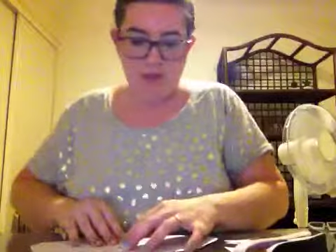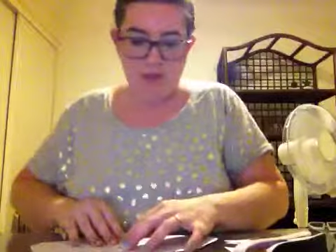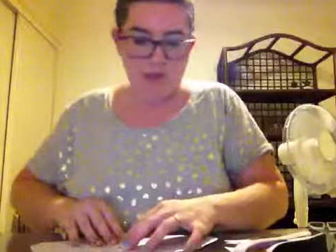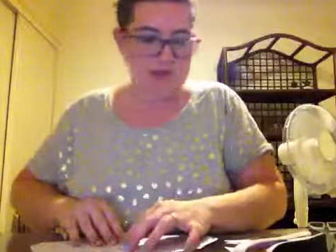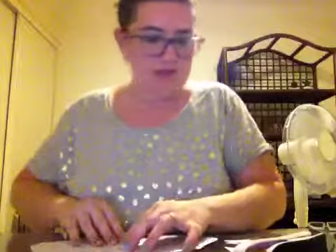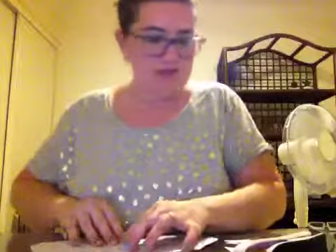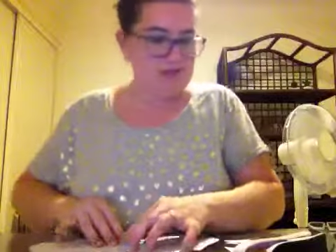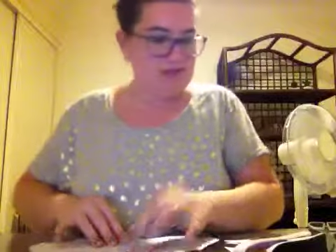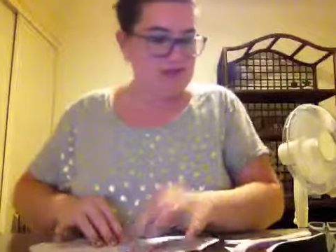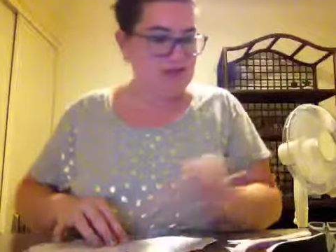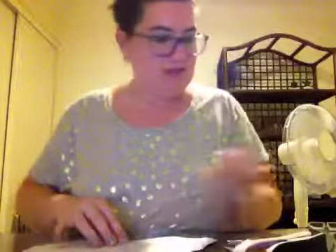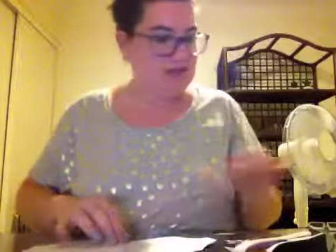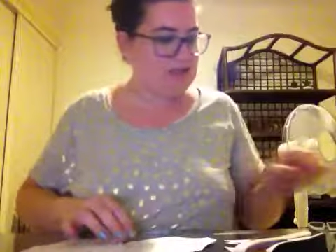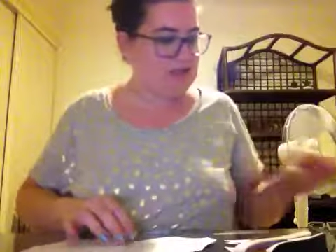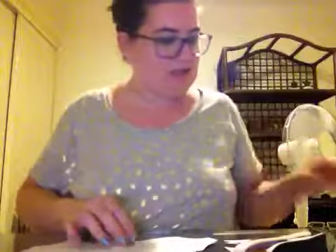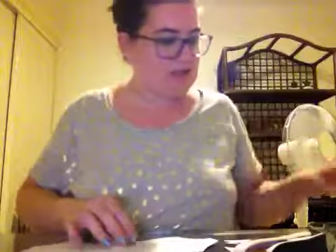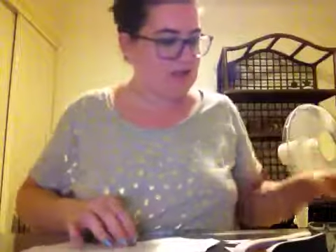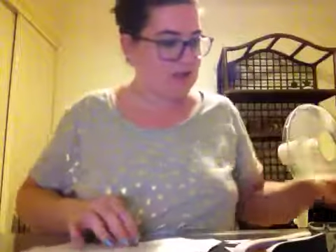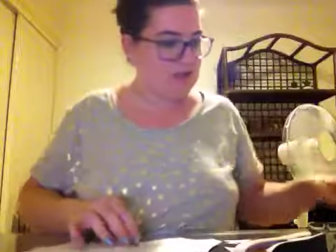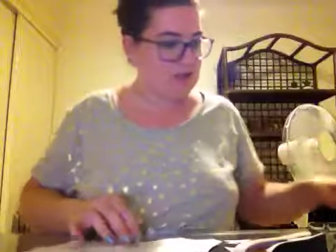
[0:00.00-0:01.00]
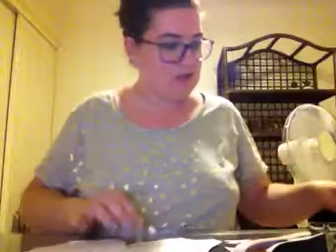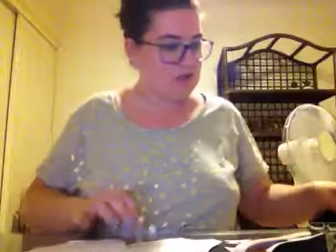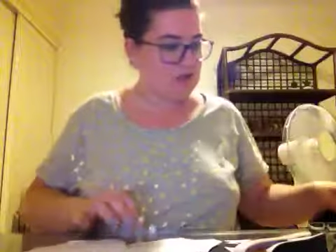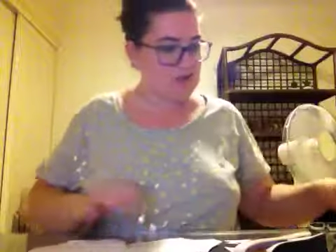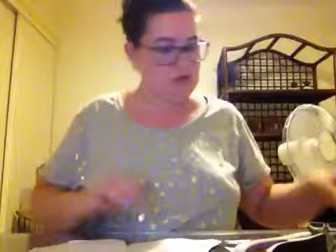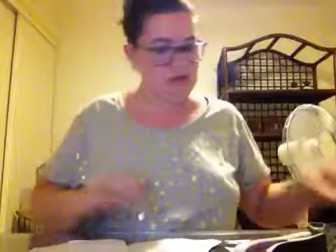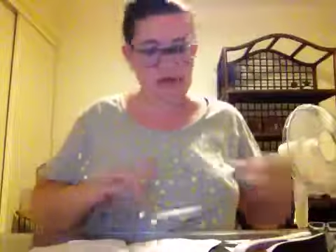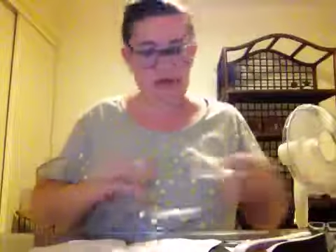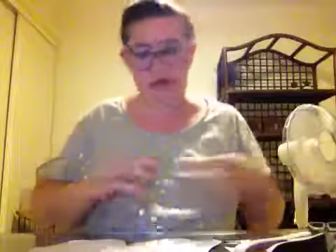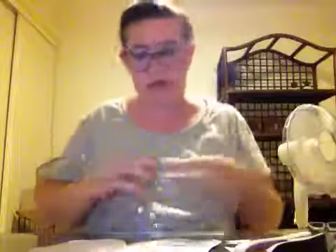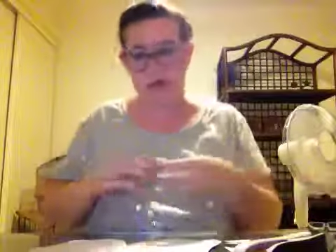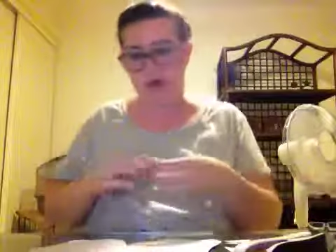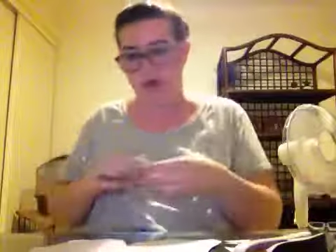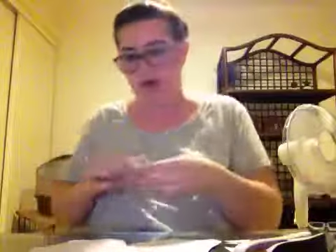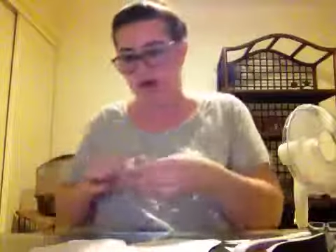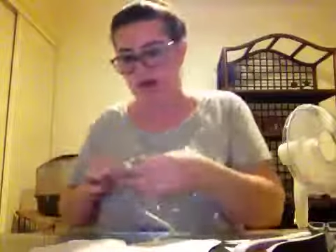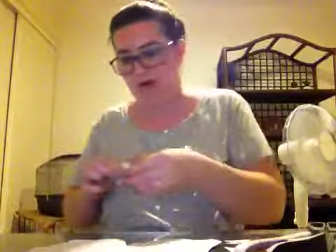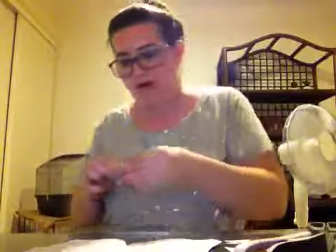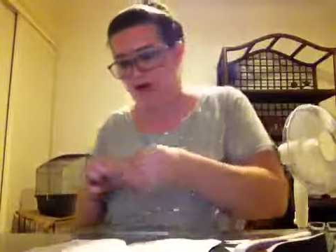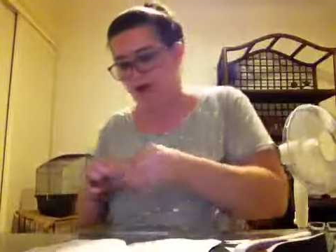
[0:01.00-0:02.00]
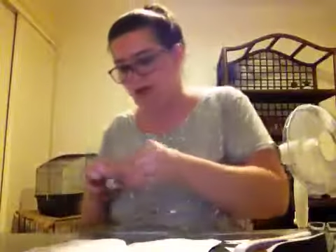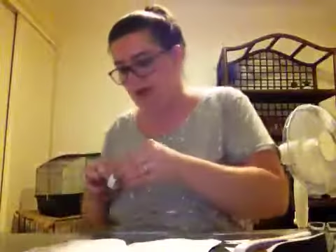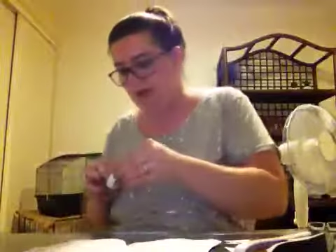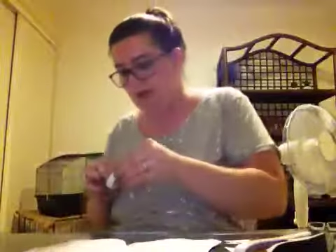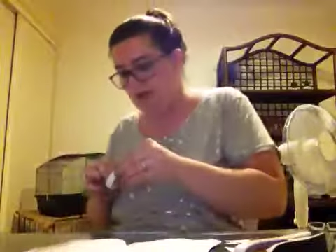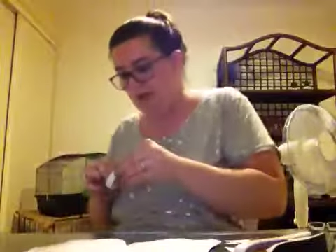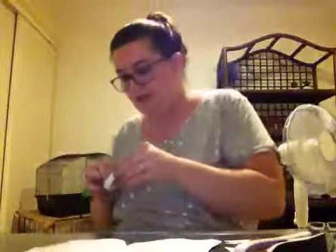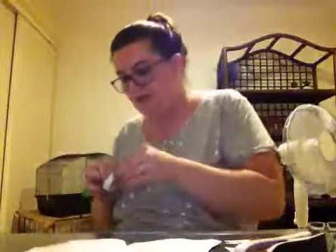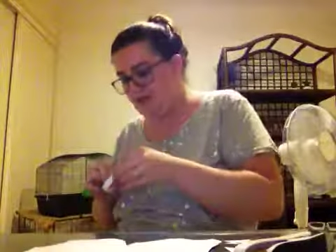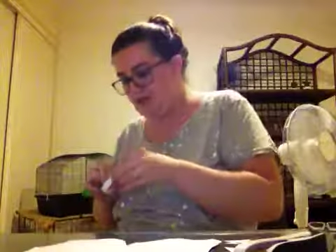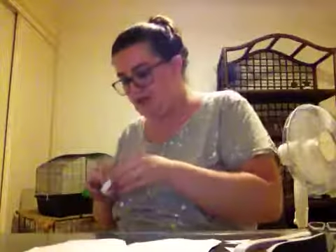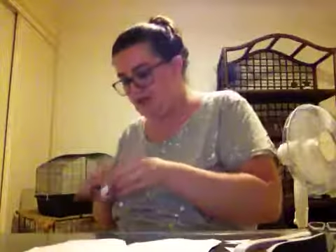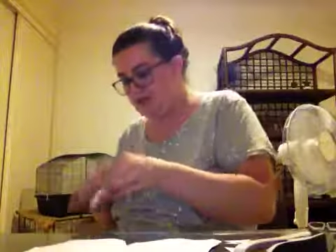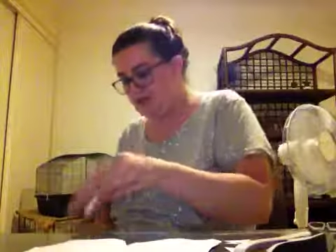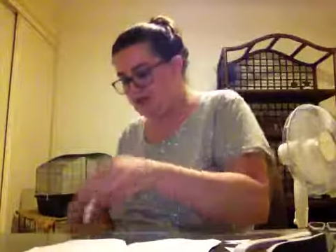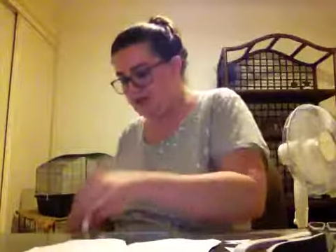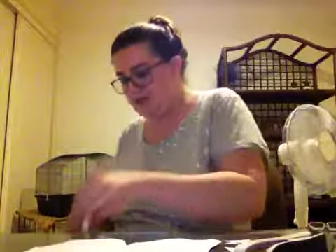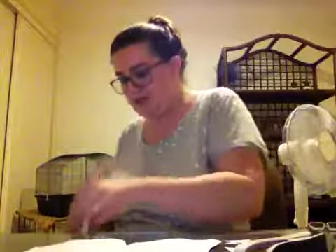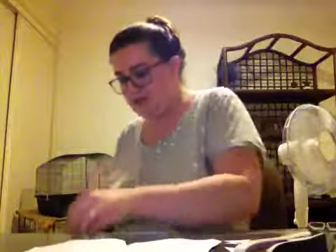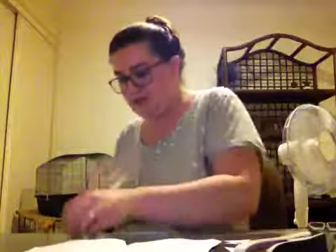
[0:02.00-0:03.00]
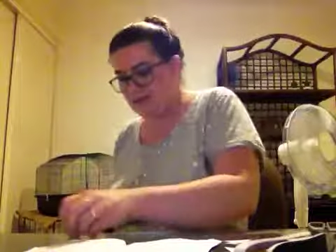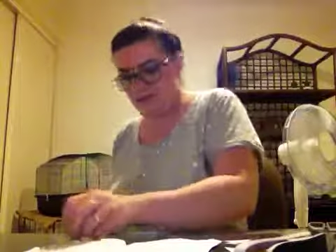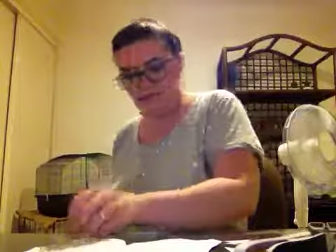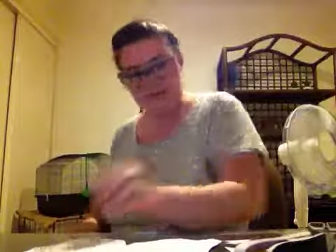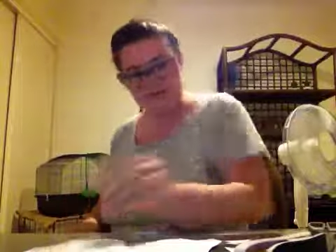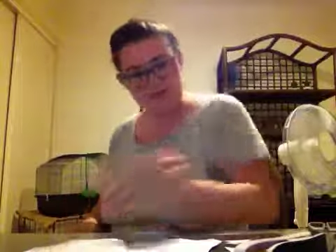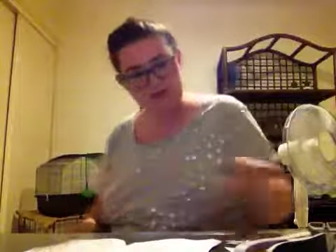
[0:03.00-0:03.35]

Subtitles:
put some sticky tape so I don't hurt my fingers.